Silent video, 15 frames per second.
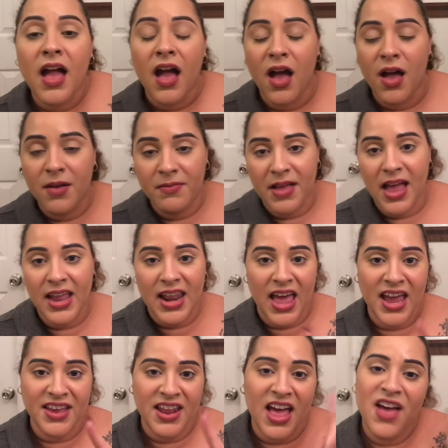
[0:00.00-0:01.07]
Oh, I
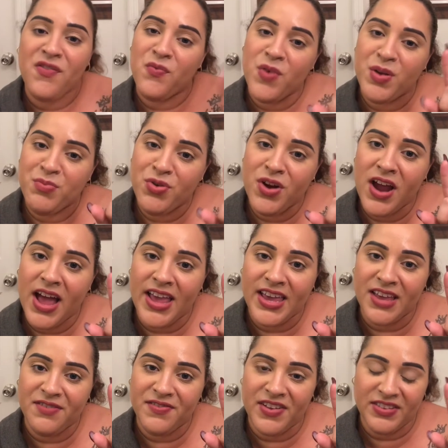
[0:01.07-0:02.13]
lied. I have one more
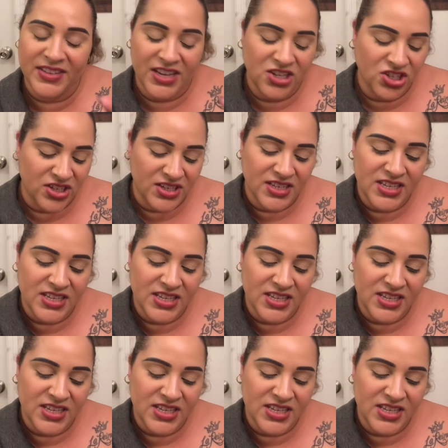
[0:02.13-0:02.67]
high-end foundation.